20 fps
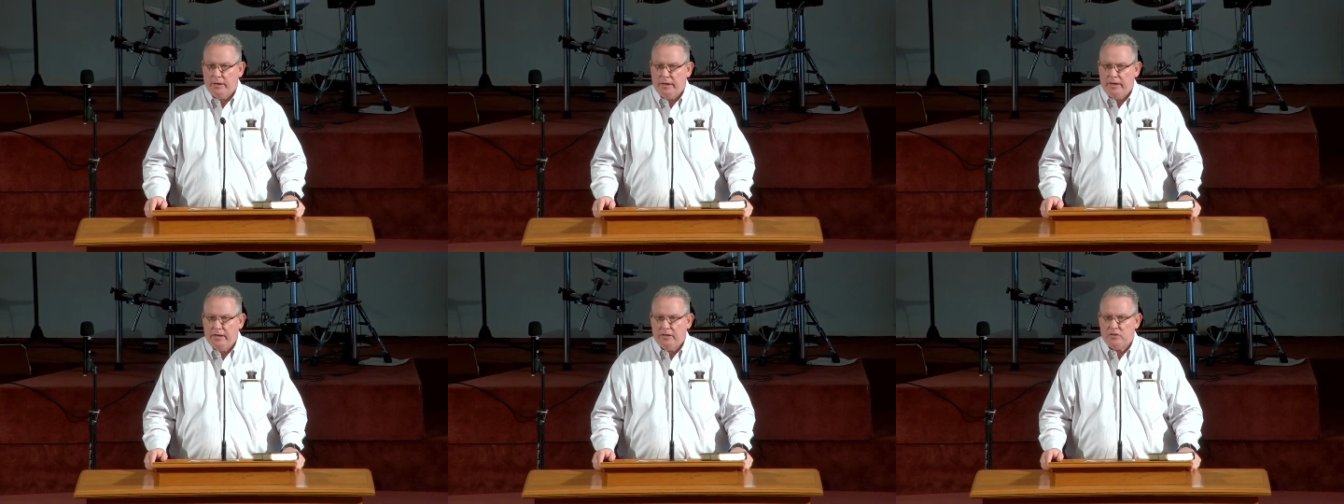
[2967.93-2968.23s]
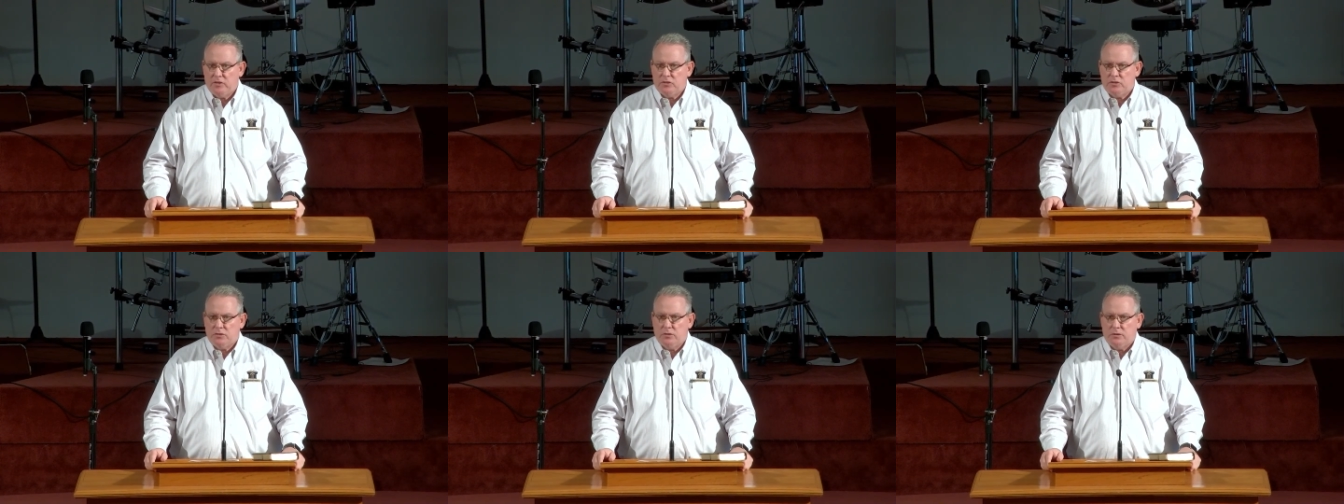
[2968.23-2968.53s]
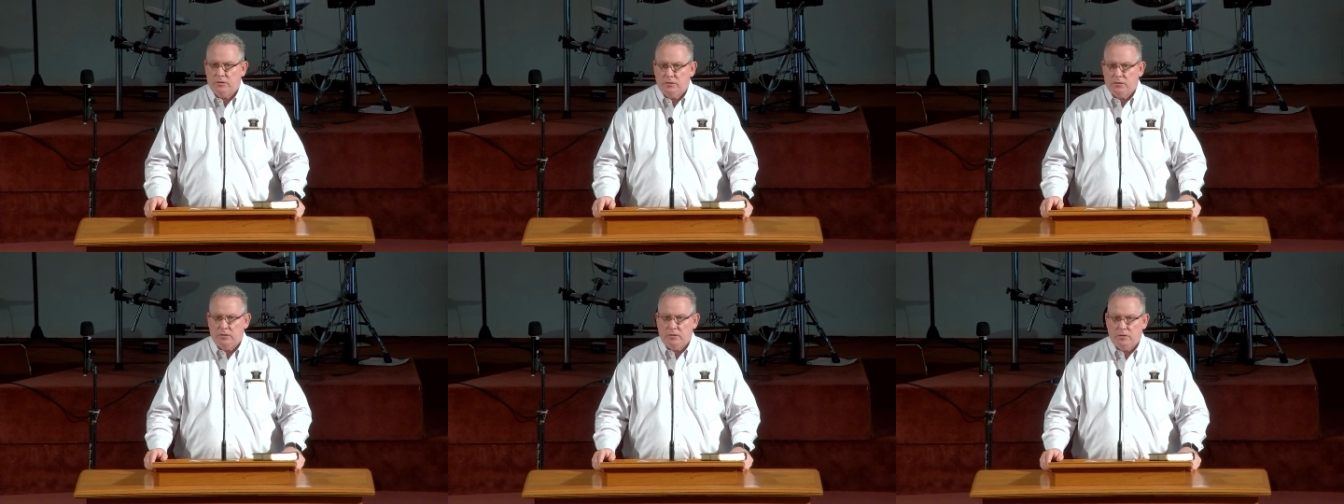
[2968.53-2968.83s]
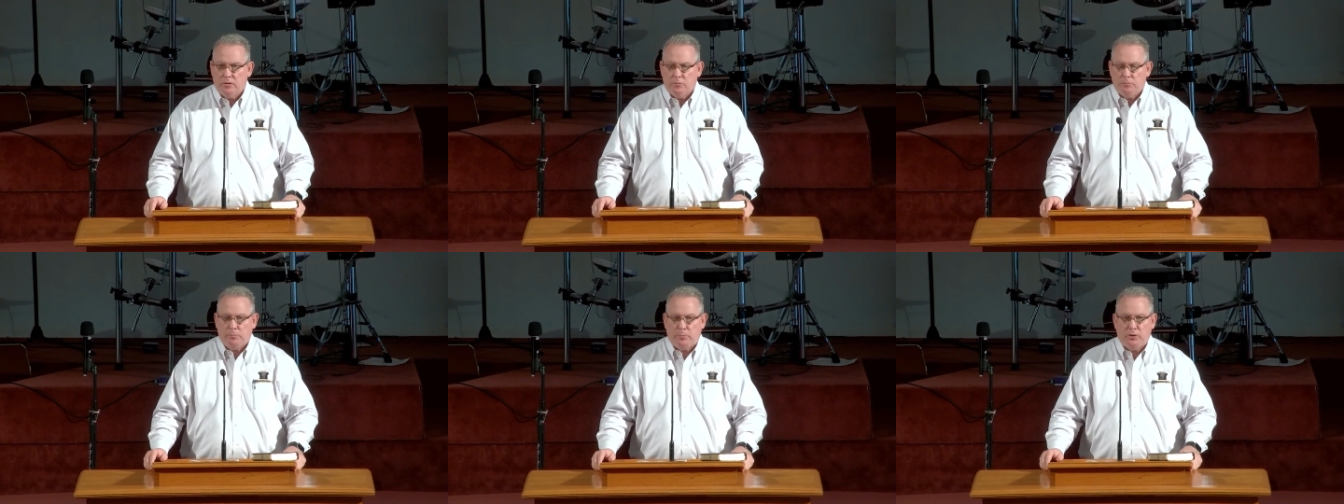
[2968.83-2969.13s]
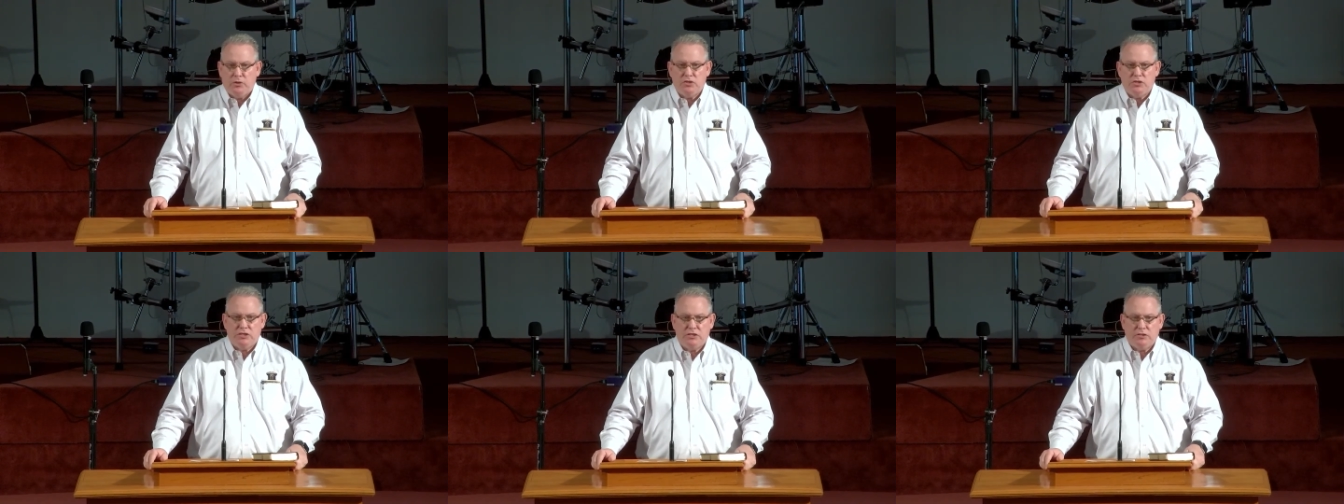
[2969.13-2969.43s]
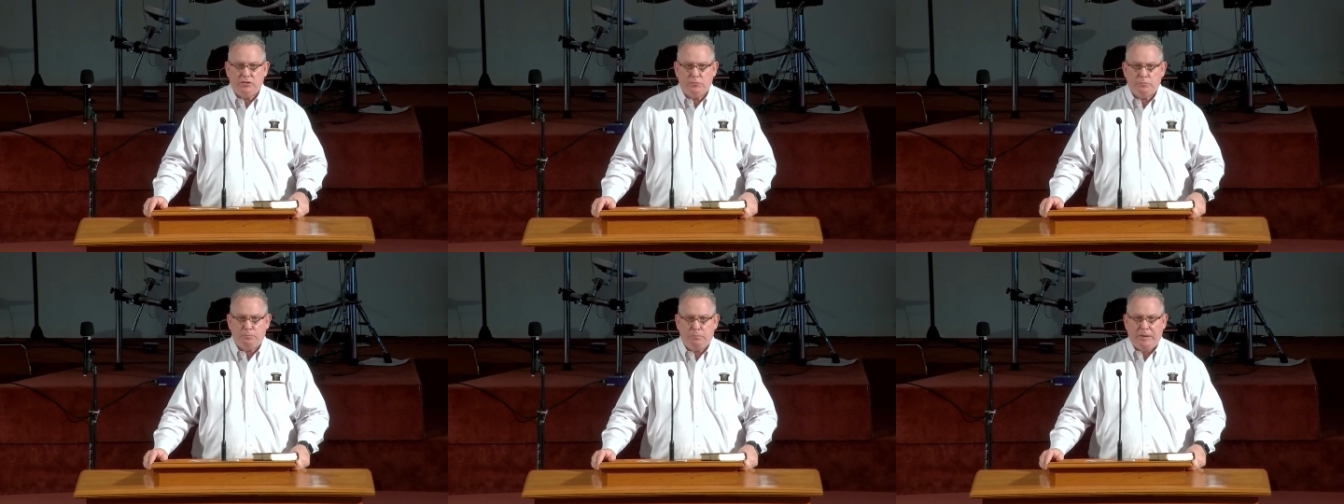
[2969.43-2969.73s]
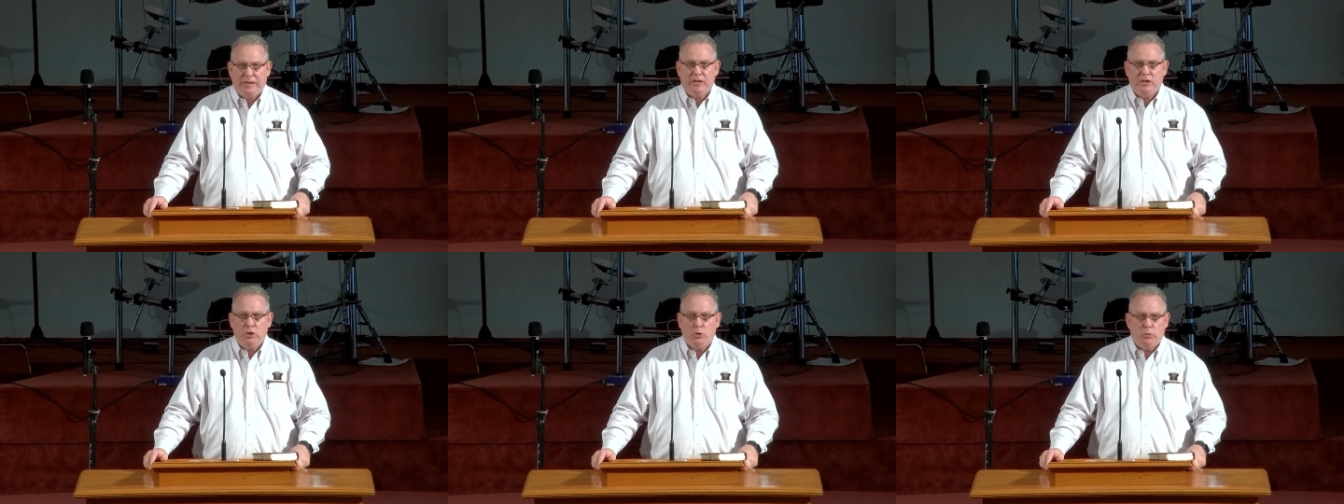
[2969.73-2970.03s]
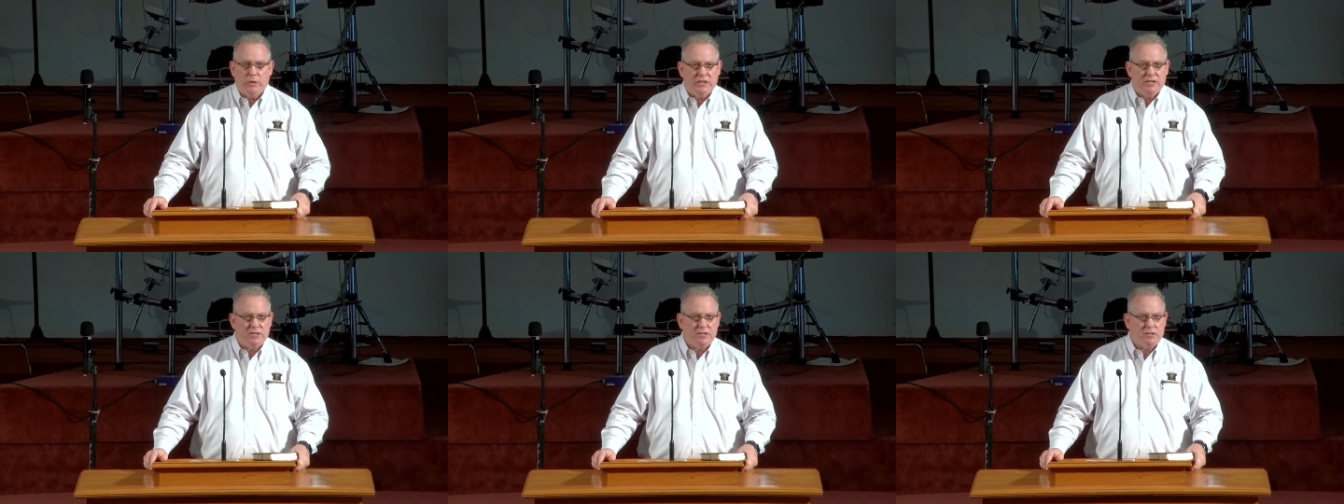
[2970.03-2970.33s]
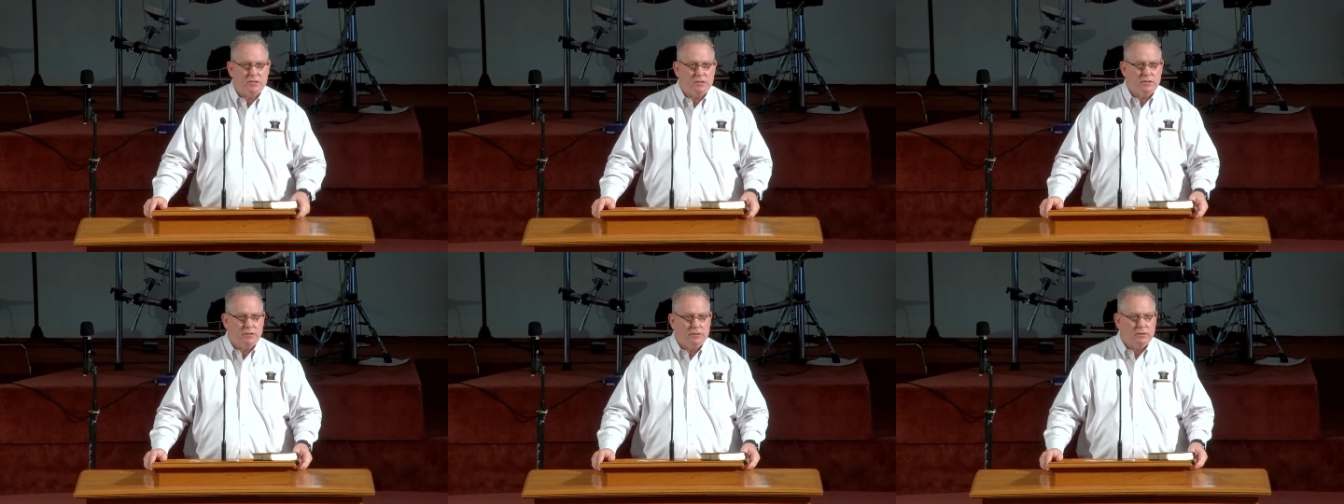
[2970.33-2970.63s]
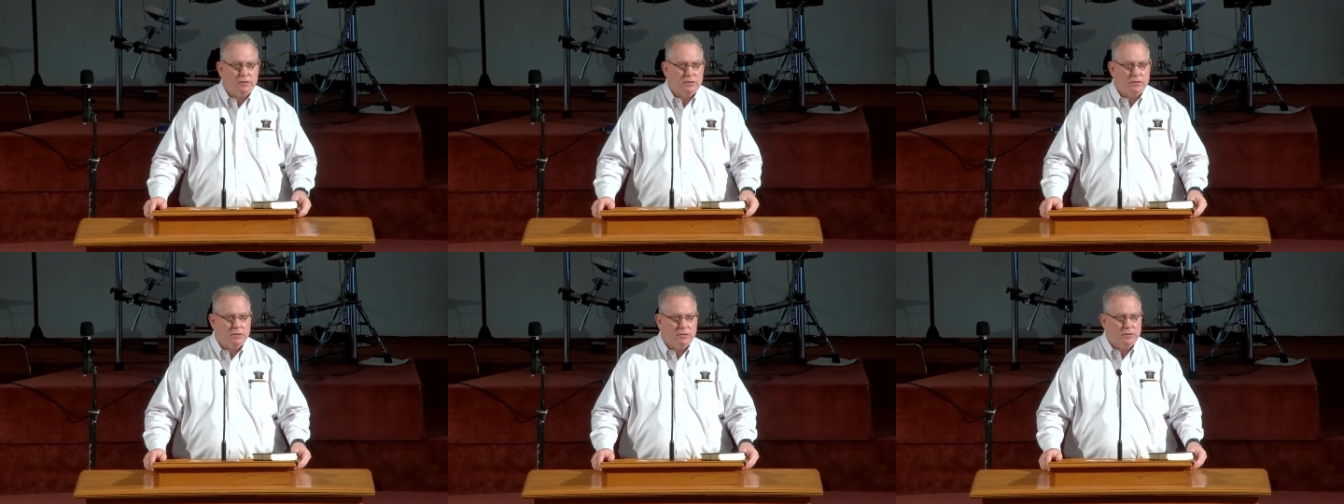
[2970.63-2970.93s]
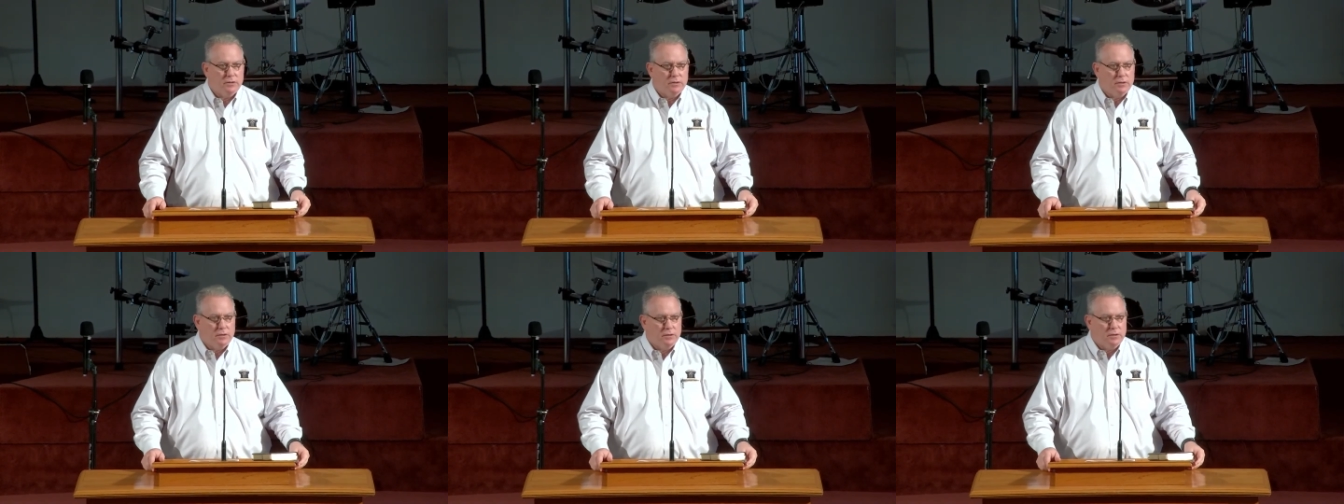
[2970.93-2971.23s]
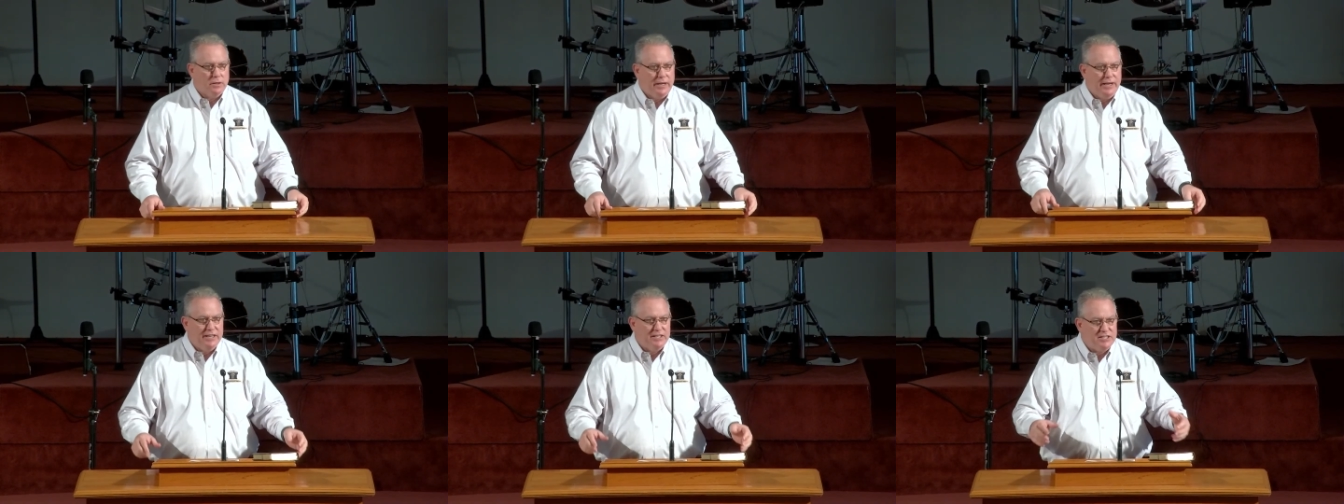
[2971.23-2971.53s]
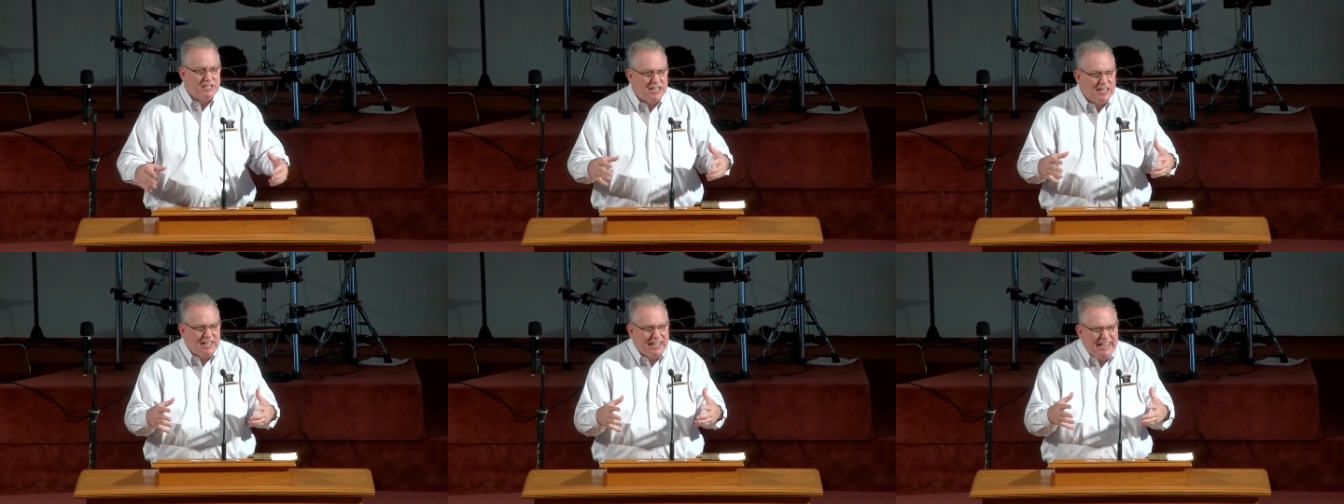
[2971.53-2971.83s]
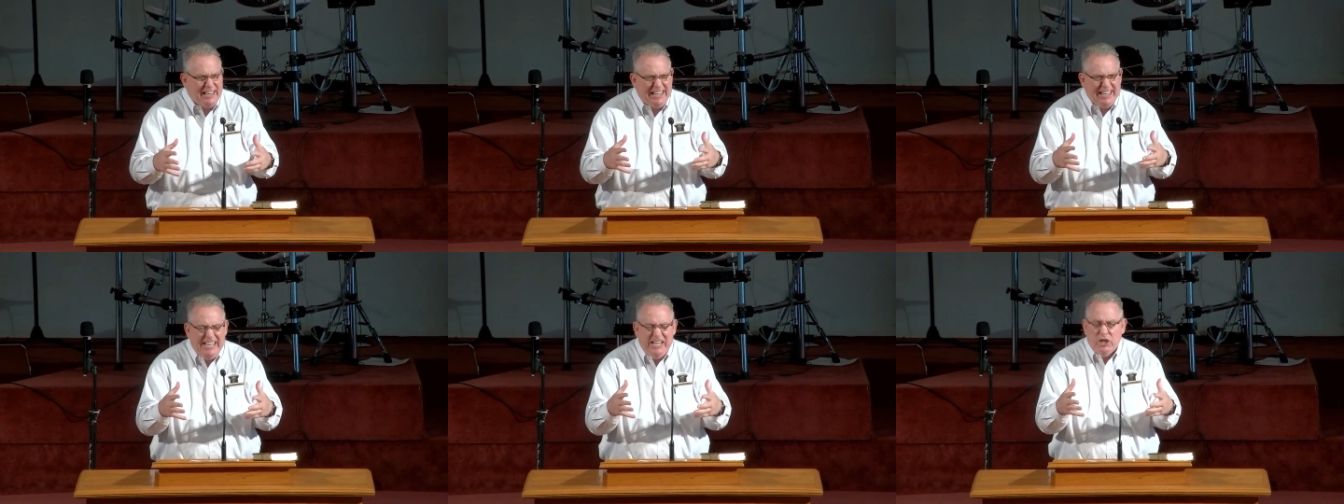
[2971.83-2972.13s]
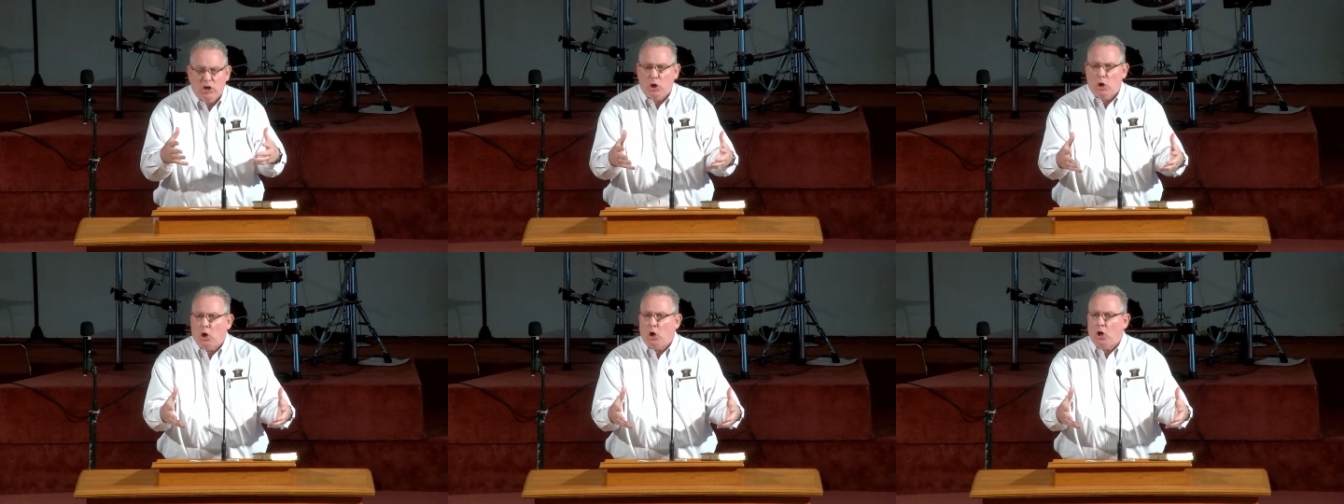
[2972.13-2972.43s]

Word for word: It's perspicuous, it's clear.